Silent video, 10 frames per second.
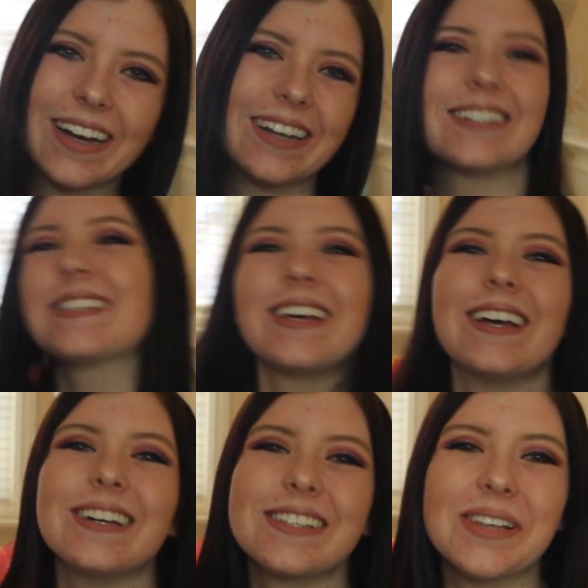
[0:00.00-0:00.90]
guys,
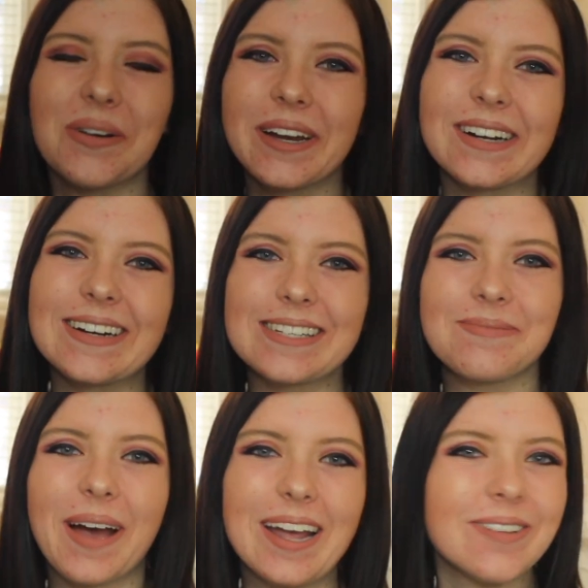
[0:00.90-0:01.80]
so here
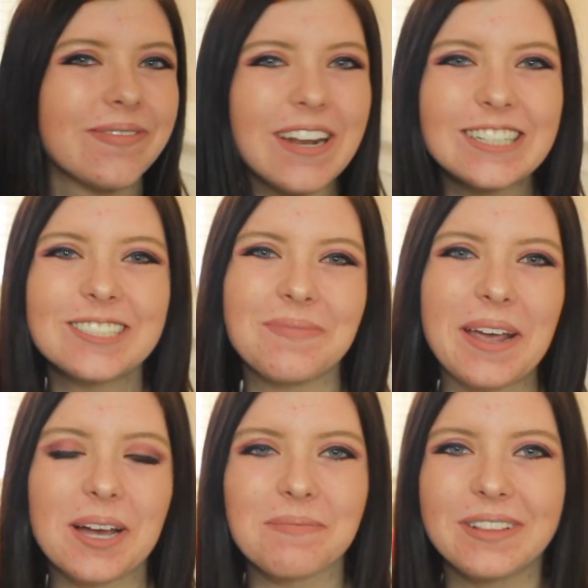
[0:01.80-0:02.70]
is my finished
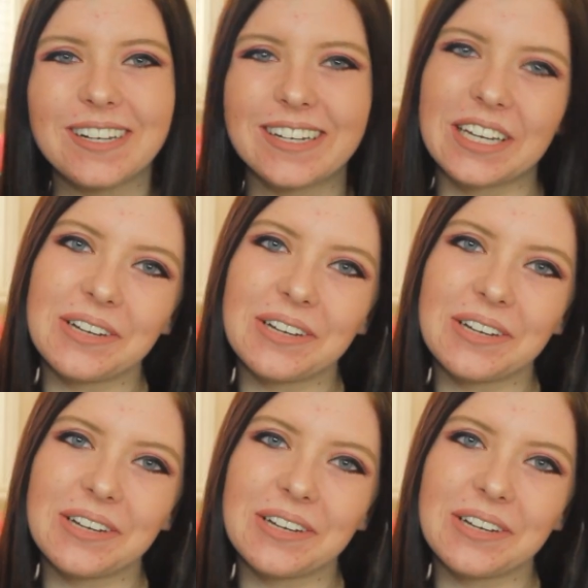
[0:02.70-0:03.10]
makeup look